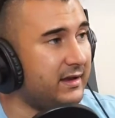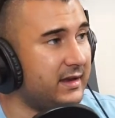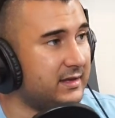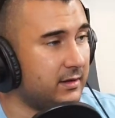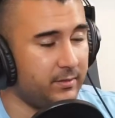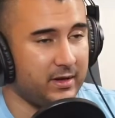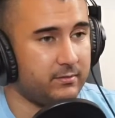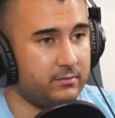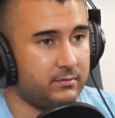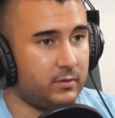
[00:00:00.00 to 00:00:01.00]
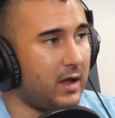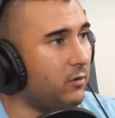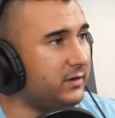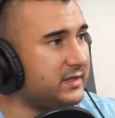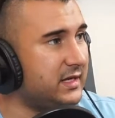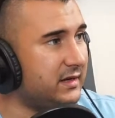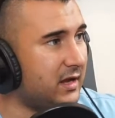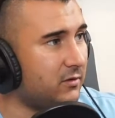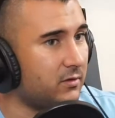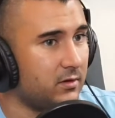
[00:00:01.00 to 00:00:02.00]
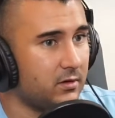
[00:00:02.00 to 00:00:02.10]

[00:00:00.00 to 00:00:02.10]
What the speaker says: and how old is he now?